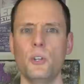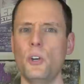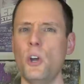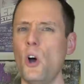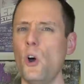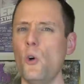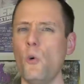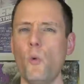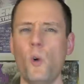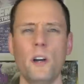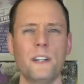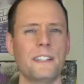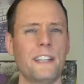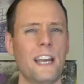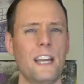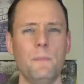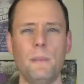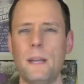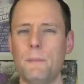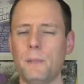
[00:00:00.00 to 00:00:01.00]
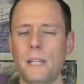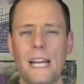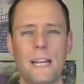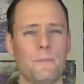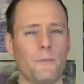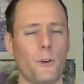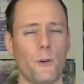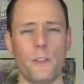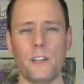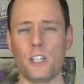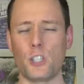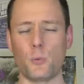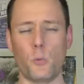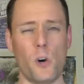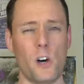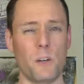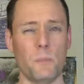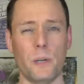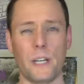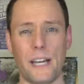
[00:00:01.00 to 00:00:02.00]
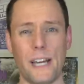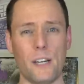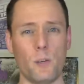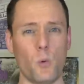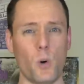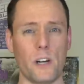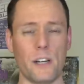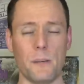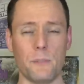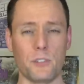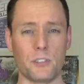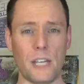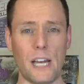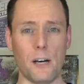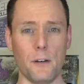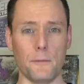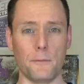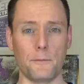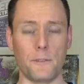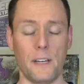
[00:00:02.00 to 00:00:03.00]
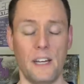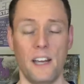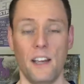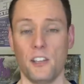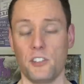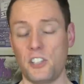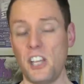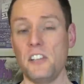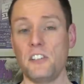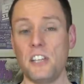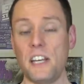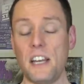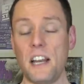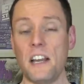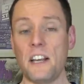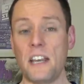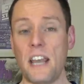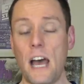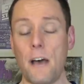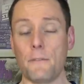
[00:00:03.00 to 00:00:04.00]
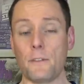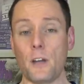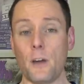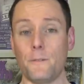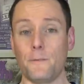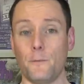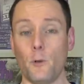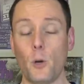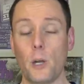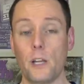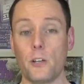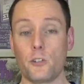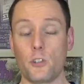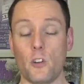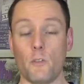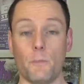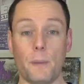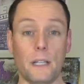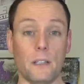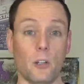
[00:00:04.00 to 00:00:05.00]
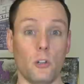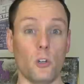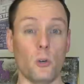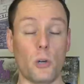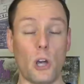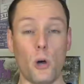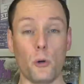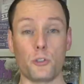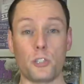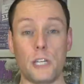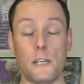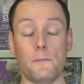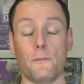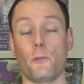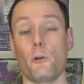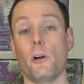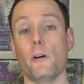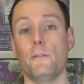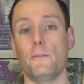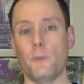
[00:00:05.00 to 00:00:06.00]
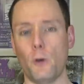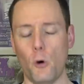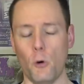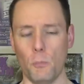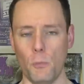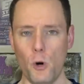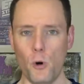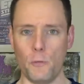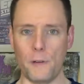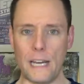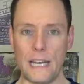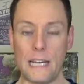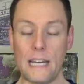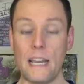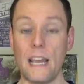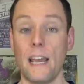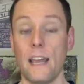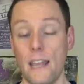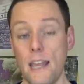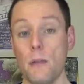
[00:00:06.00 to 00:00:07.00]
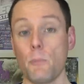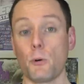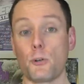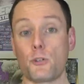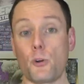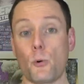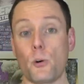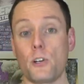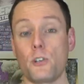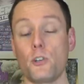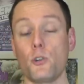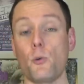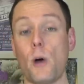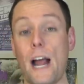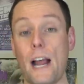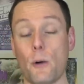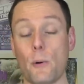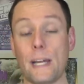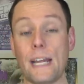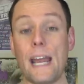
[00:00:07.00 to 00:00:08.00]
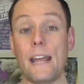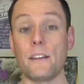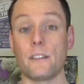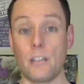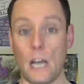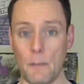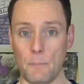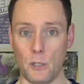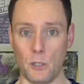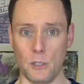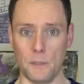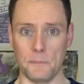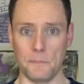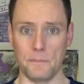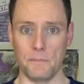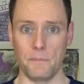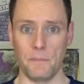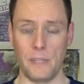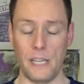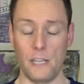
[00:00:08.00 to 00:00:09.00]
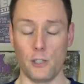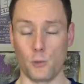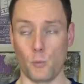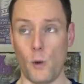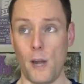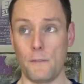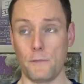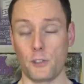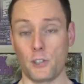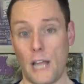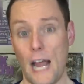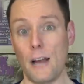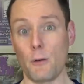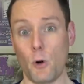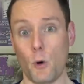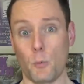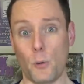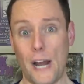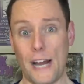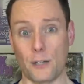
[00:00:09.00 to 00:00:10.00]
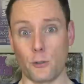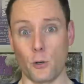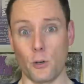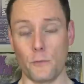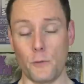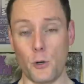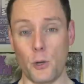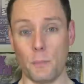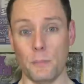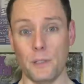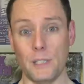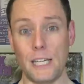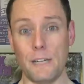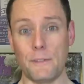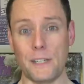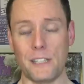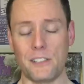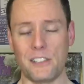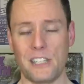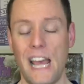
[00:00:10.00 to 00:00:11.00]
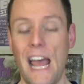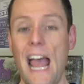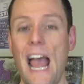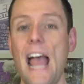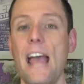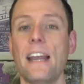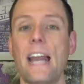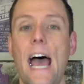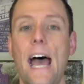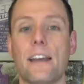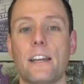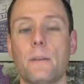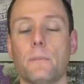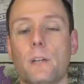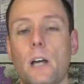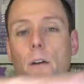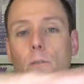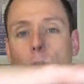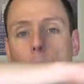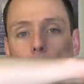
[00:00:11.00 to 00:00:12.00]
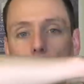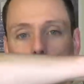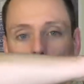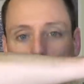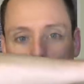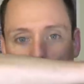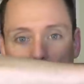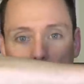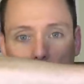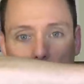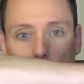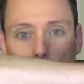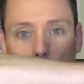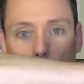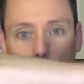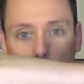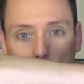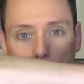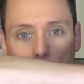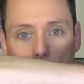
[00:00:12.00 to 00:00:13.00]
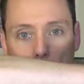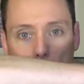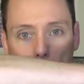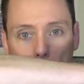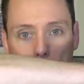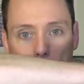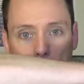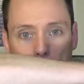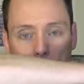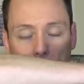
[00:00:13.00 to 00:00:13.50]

No one can be blamed for this one but Ed Wood himself. Since he didn't have enough footage of Bela Lugosi for a full movie, he resorted to hiring a double, his wife's chiropractor, if you can believe it, and had him cover his face the whole time.